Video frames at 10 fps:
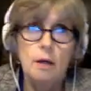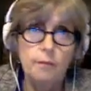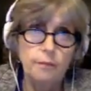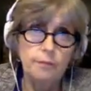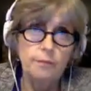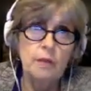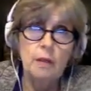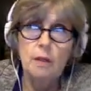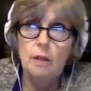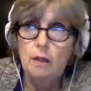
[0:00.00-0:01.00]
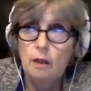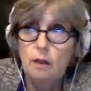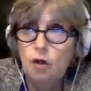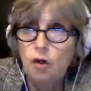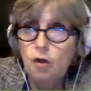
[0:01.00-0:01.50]
um,
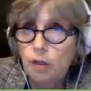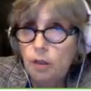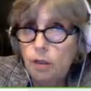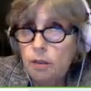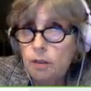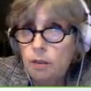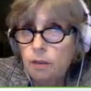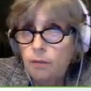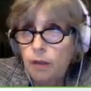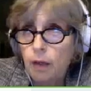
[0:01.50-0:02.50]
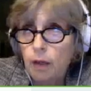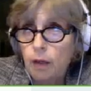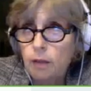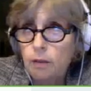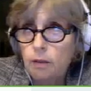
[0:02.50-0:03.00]
cookies,
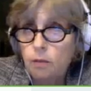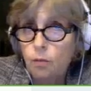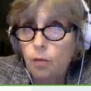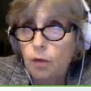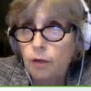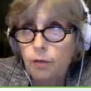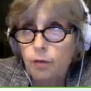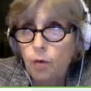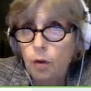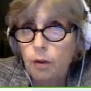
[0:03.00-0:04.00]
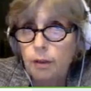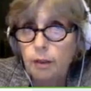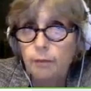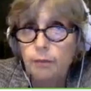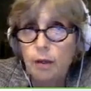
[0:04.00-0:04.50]
cakes, whatever
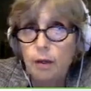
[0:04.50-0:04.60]
quality,